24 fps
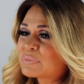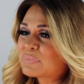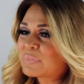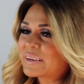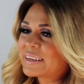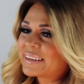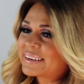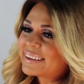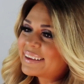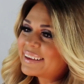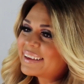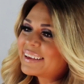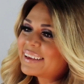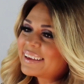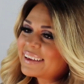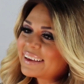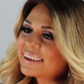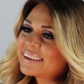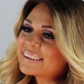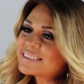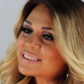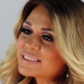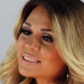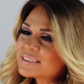but
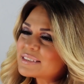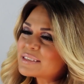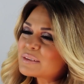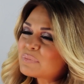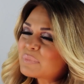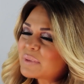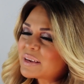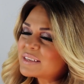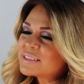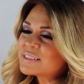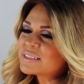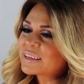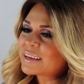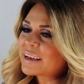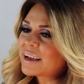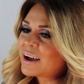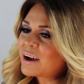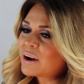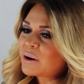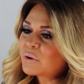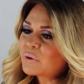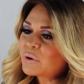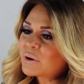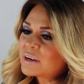it's amazing
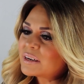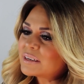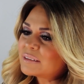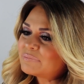how